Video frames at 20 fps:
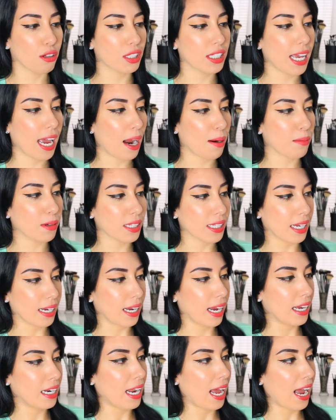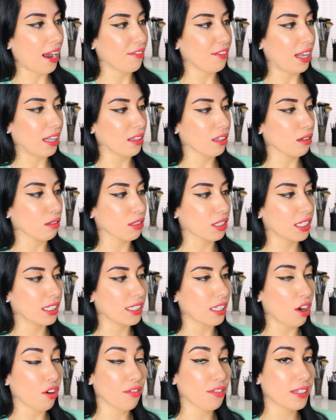those cameras that kind of have that little
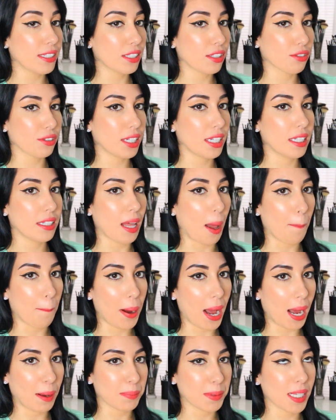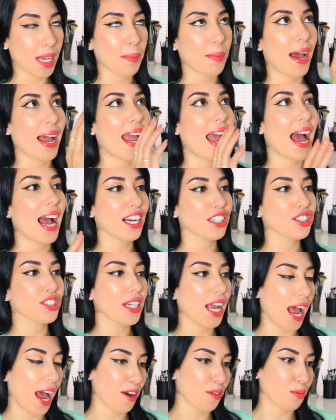selfie screen that pops up. I
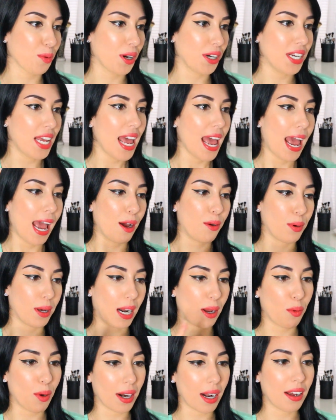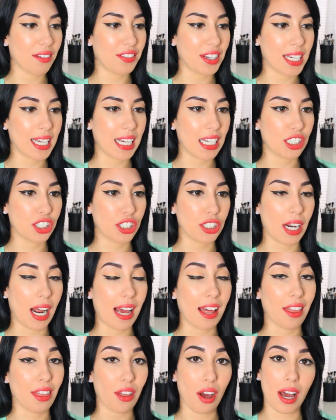actually had one and when I went on vacation,
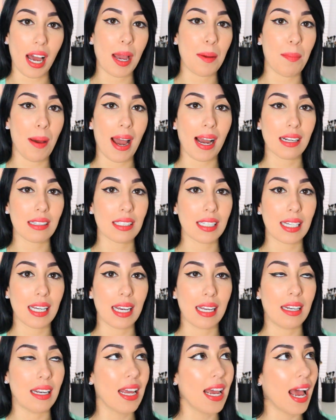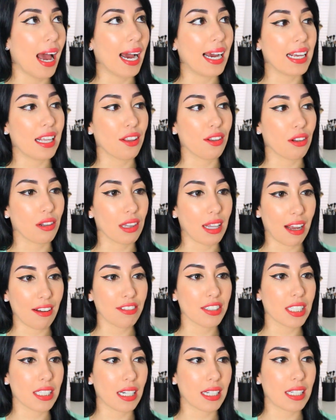I thought I packed it and I either
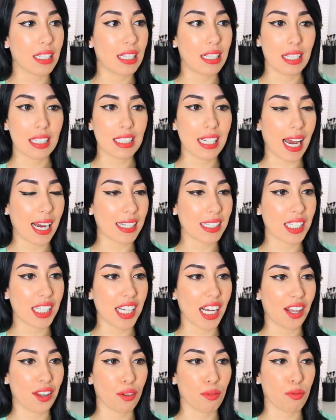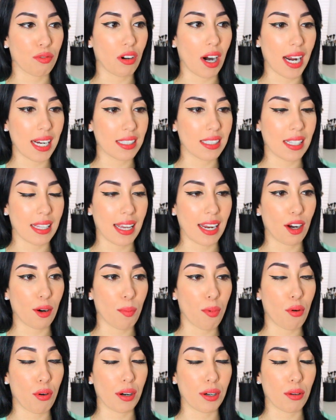left it in the taxi on the ride to the
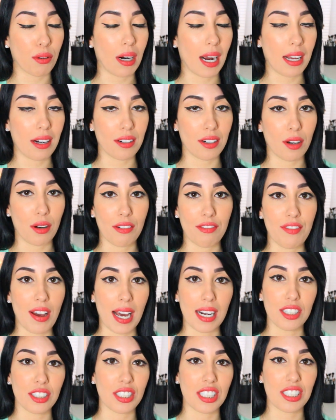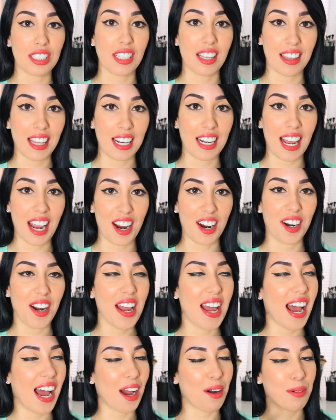airport or I don't know, it vanished into thin
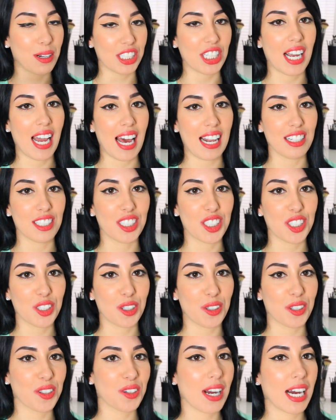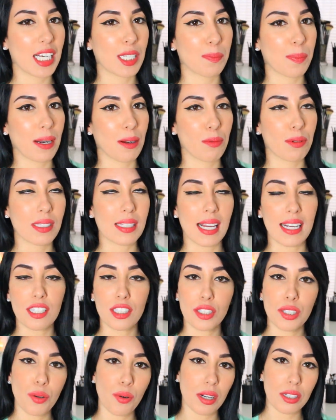air. I wish I had it to show to you guys, but it was
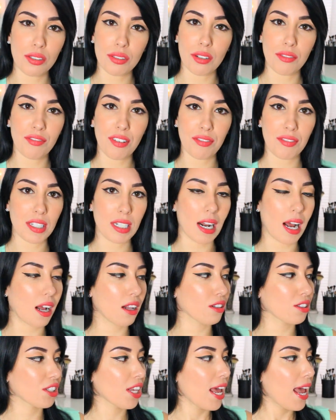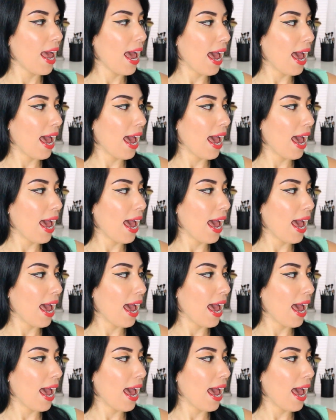like $250